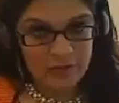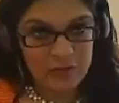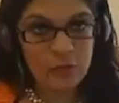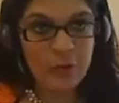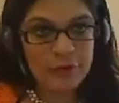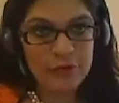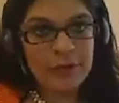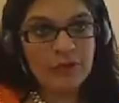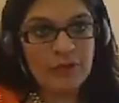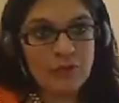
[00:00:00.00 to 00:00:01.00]
So your
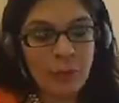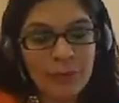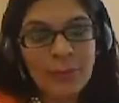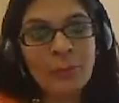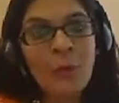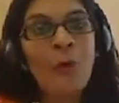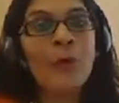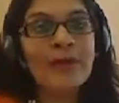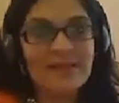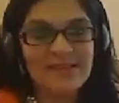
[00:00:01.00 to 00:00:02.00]
education is going to be more
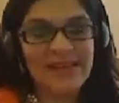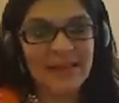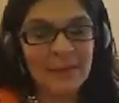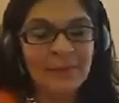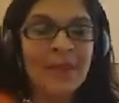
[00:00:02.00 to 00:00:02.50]
holistic